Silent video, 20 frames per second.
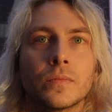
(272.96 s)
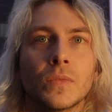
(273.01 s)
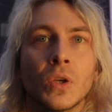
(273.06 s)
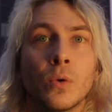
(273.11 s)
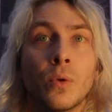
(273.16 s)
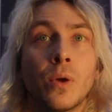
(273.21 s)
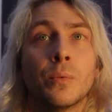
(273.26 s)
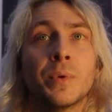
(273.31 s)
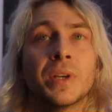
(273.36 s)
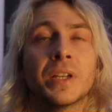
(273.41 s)

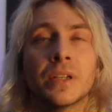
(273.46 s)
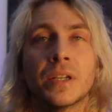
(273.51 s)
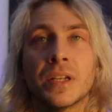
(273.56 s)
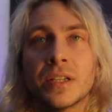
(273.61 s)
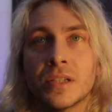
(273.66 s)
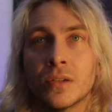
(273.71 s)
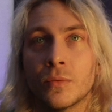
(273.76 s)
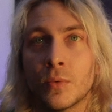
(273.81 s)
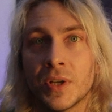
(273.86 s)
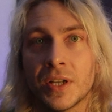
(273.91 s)
well, we can
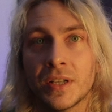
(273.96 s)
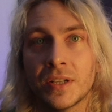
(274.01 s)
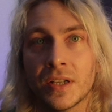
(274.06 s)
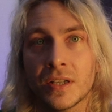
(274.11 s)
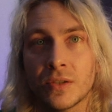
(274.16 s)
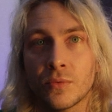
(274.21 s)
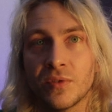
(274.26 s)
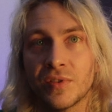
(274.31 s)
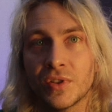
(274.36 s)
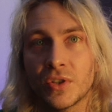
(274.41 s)
listen what it
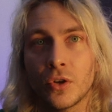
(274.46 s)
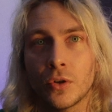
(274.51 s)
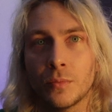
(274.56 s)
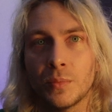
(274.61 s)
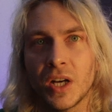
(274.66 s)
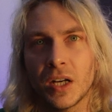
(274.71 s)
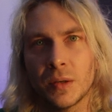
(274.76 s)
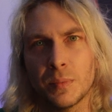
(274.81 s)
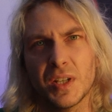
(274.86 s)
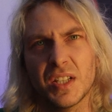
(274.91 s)
does with a dog
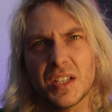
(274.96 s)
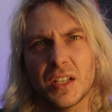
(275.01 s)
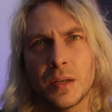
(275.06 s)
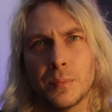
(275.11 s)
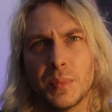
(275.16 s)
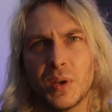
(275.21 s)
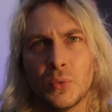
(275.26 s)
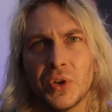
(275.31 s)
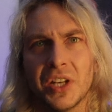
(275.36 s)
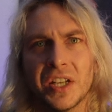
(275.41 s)
bark, but it's going
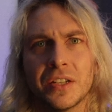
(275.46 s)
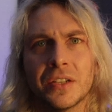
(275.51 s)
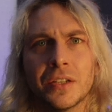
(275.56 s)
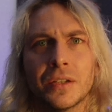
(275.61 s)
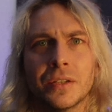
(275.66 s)
to be weird.